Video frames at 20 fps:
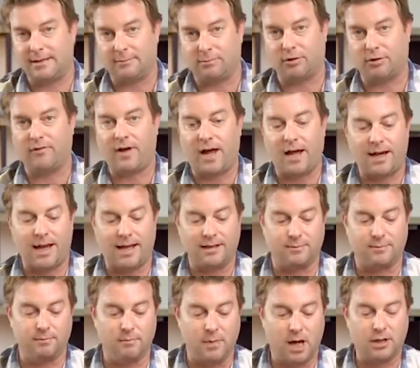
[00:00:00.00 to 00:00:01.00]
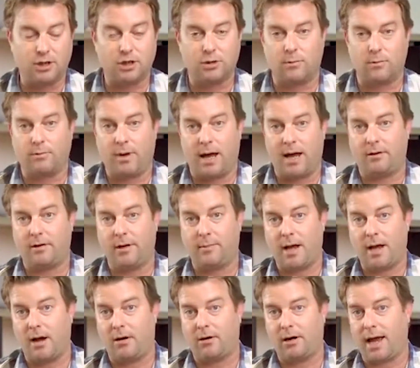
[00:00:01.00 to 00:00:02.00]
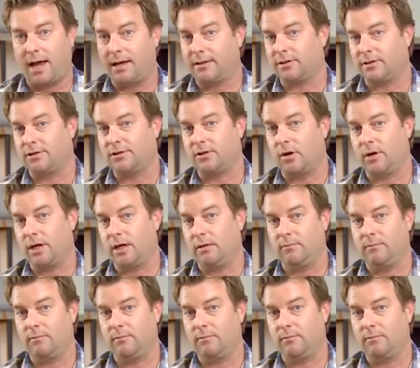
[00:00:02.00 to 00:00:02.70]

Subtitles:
it provide as much battery power as the Sony?